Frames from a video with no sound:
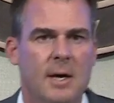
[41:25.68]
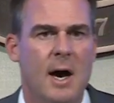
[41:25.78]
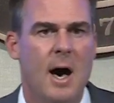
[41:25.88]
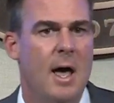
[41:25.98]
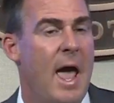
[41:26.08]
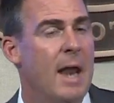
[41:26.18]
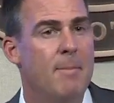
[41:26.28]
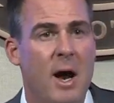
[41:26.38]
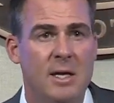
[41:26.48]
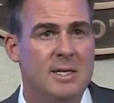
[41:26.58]

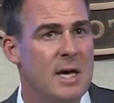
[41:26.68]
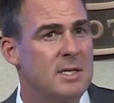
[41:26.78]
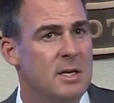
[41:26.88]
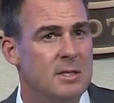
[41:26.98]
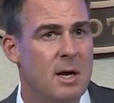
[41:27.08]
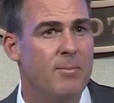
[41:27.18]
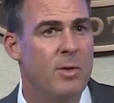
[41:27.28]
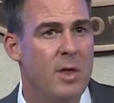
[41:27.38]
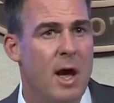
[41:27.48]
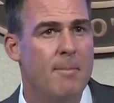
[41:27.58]
Antibody testing is
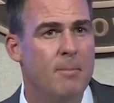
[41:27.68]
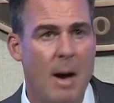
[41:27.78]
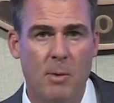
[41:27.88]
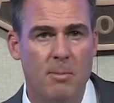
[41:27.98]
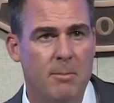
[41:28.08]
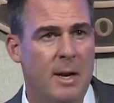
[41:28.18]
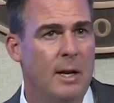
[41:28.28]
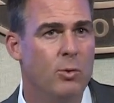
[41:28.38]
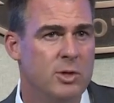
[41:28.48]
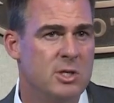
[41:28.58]
something that I'm going to be
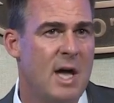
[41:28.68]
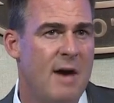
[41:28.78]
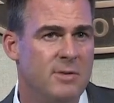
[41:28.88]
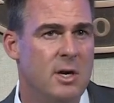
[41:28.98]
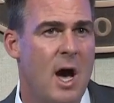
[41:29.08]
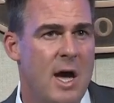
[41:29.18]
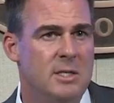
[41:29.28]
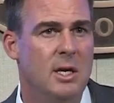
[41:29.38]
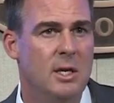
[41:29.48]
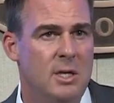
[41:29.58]
meeting with the staff
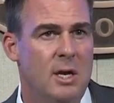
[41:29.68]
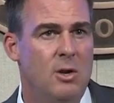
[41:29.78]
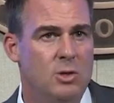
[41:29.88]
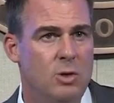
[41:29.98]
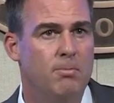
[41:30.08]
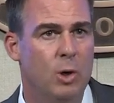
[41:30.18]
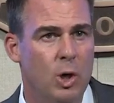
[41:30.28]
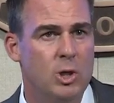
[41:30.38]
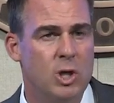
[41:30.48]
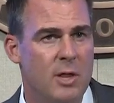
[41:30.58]
tonight to continue to
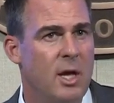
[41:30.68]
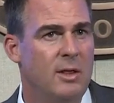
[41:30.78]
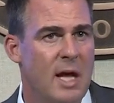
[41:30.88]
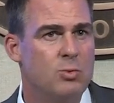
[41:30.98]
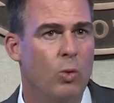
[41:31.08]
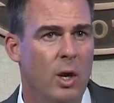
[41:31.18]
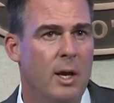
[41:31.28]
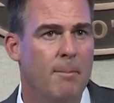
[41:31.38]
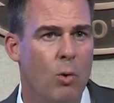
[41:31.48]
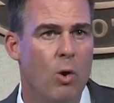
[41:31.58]
push. I think that's
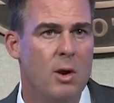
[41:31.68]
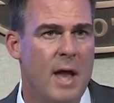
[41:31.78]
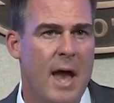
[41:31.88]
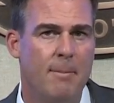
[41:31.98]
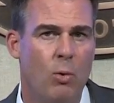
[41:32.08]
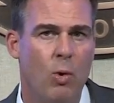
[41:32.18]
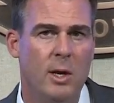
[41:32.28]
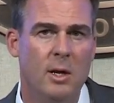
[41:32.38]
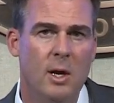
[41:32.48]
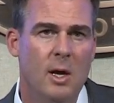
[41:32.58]
really important data
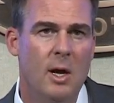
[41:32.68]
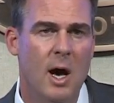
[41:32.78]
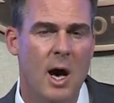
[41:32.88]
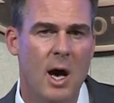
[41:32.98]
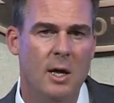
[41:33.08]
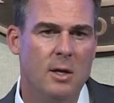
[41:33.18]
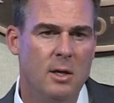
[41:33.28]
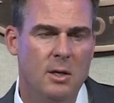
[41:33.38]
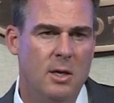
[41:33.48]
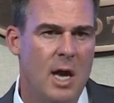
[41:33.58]
point.
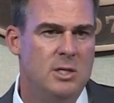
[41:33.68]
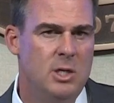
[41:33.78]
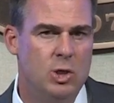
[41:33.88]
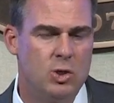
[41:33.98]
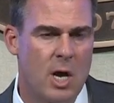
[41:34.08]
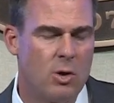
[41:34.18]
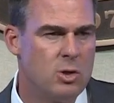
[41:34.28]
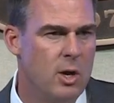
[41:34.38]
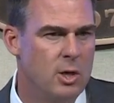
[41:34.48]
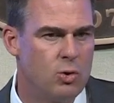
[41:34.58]
Casey,
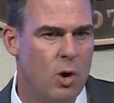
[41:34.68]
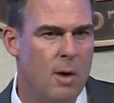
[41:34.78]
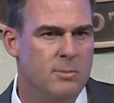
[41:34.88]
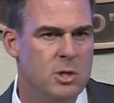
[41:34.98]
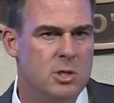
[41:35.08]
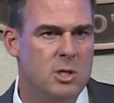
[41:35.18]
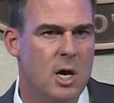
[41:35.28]
Secretary Shrum just